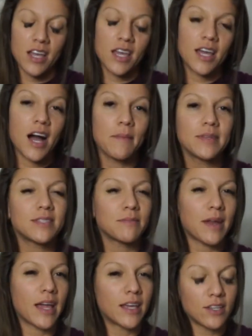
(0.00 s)
He got me some
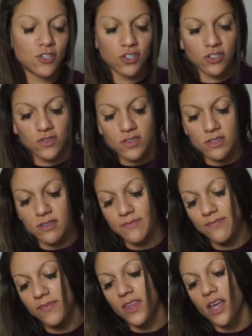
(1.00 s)
Nike shoes.
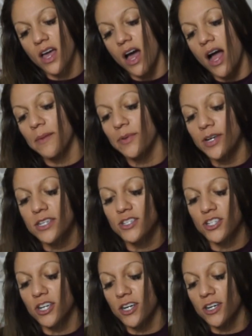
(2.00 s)
I'm pretty
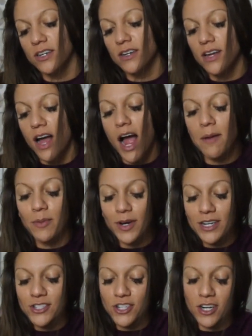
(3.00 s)
sure I'm
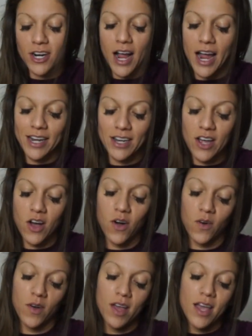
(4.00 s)
pretty sure I
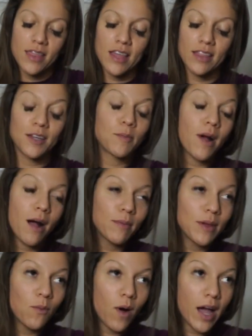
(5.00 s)
know that they're
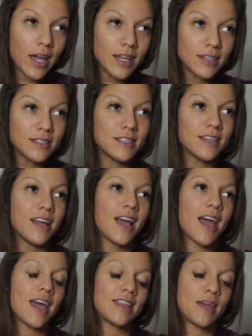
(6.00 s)
probably white
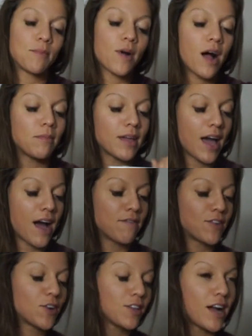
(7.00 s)
and they probably
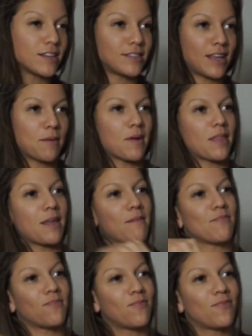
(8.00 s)
have your last name on them.
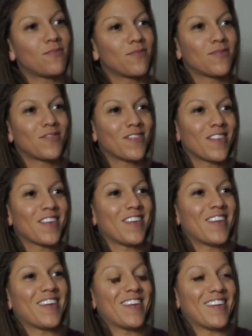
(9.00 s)

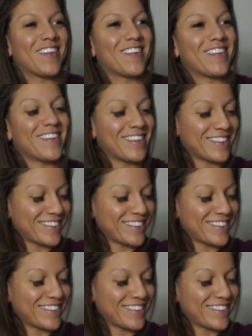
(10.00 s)
No, they don't.